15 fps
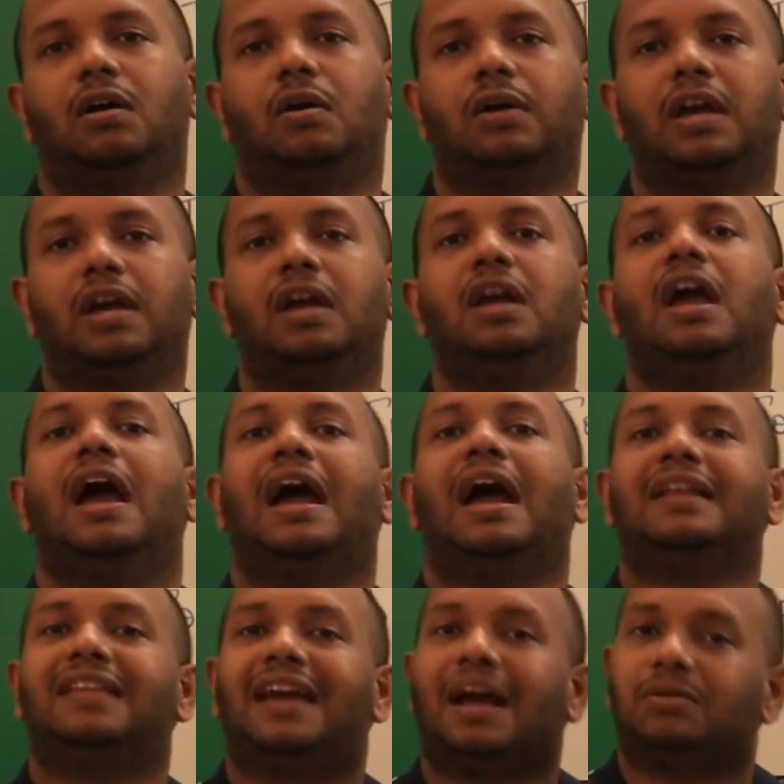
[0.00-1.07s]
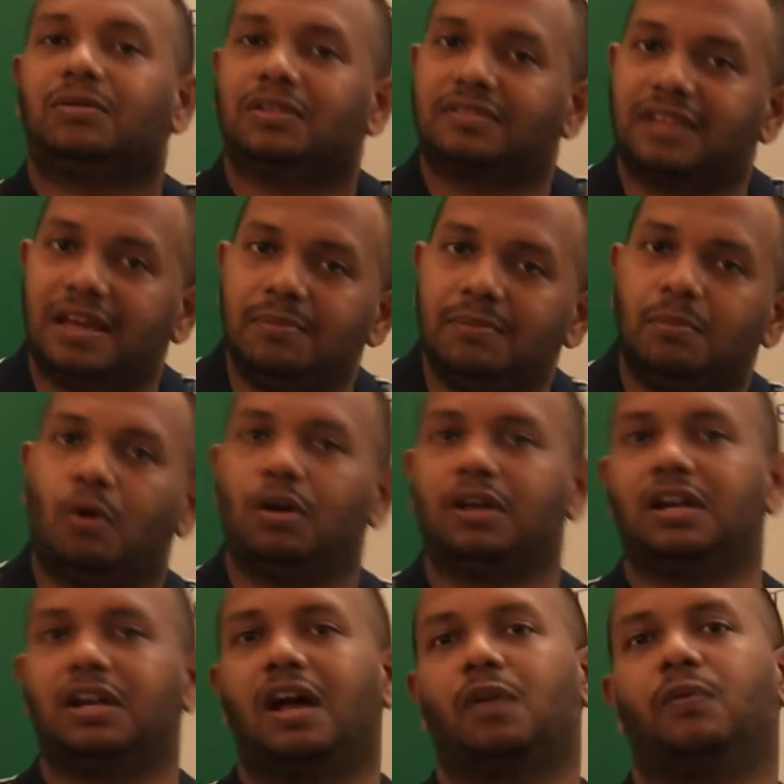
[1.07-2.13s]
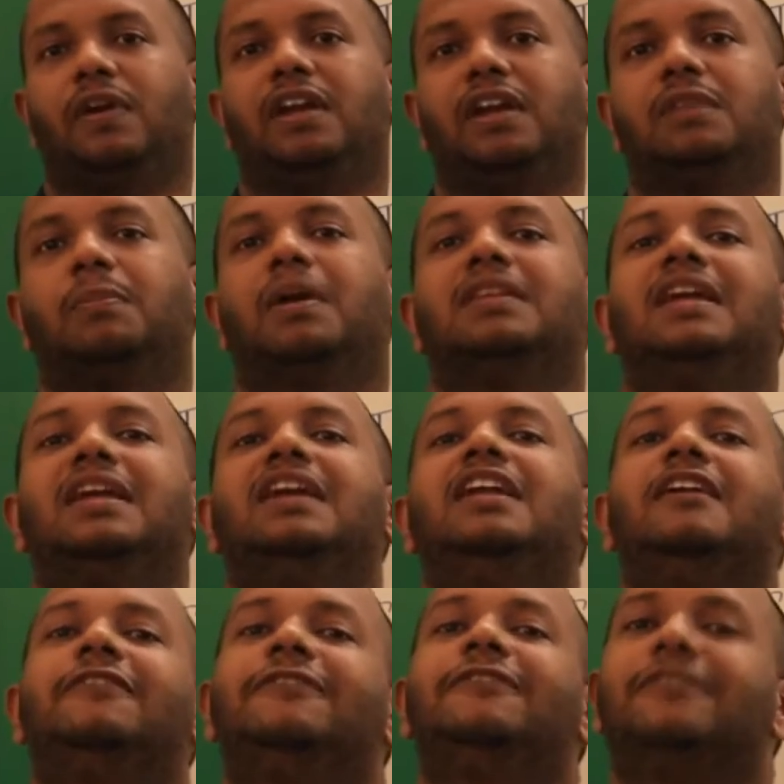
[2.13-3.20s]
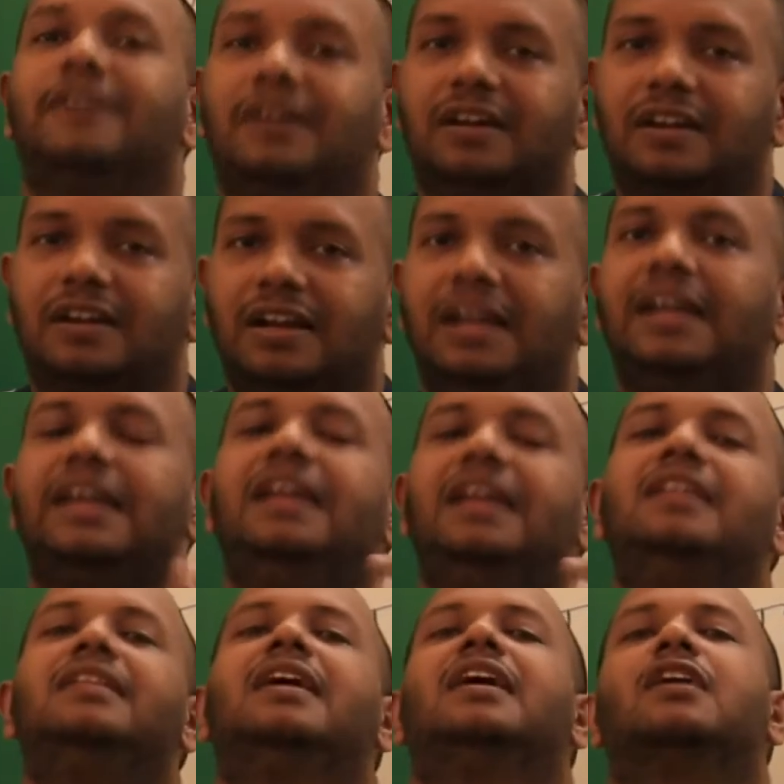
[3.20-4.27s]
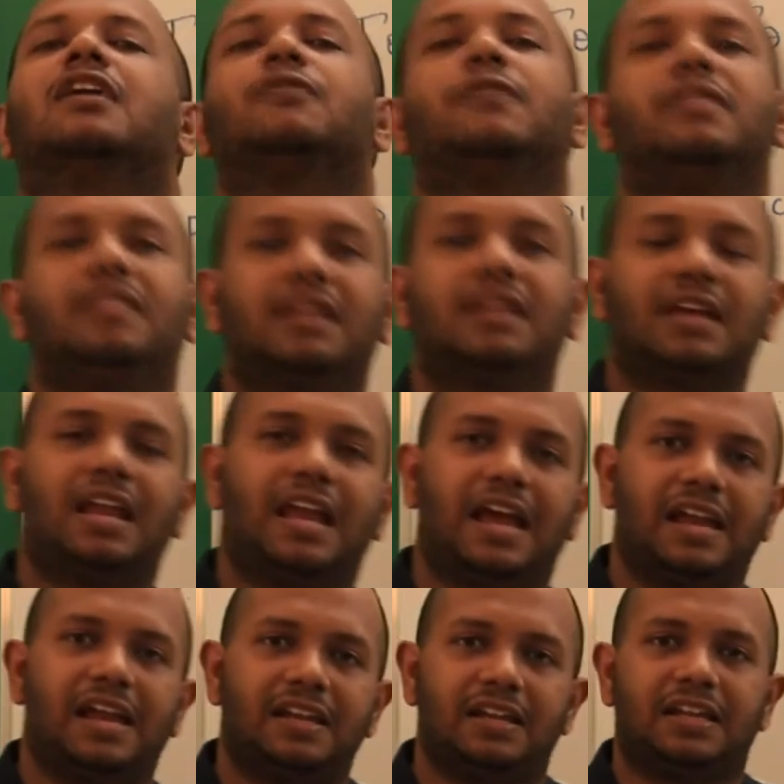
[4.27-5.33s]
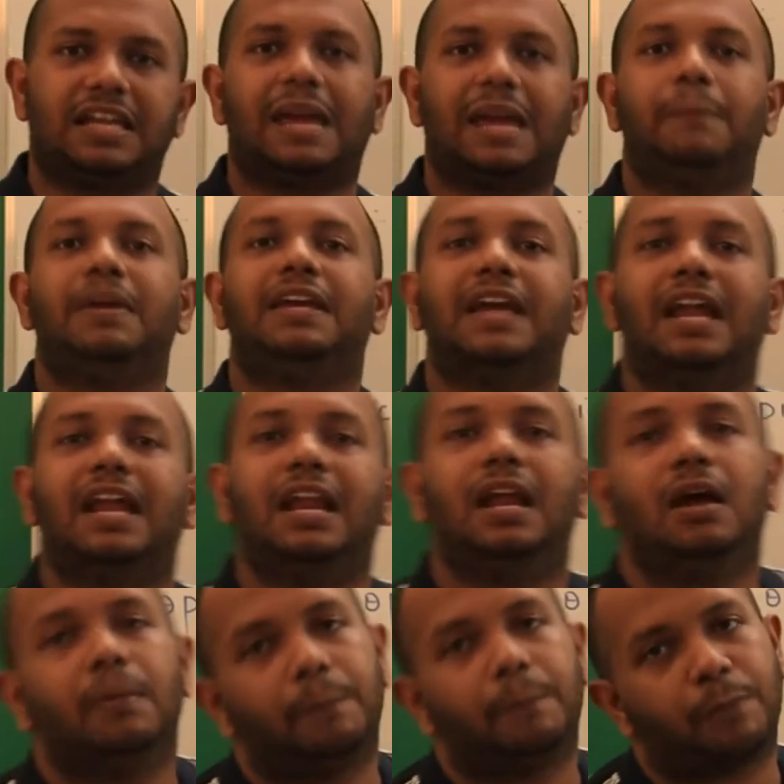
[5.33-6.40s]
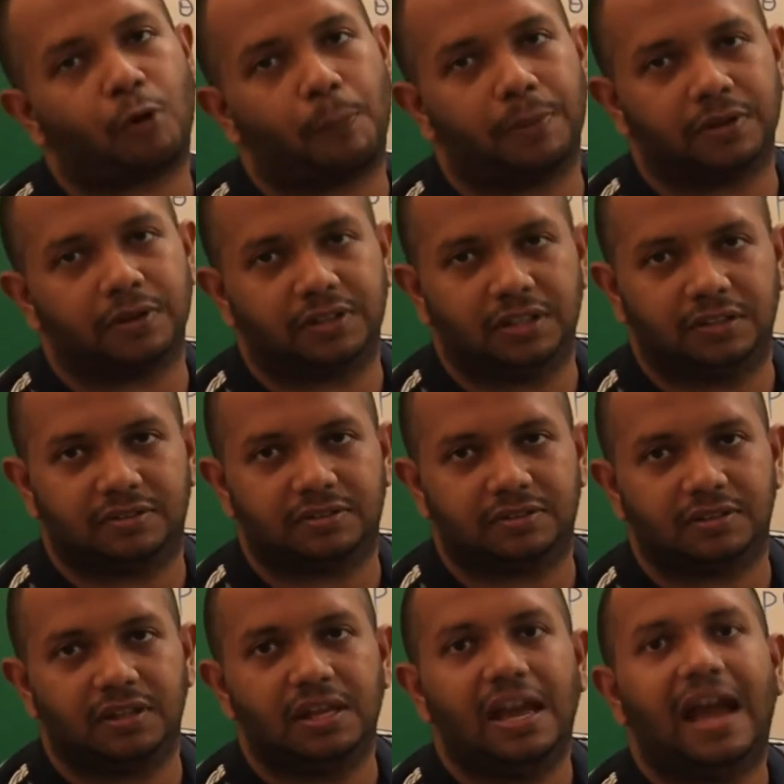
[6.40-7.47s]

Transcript: okay, and they have the same molecular weight, but they differ in their physical and chemical properties,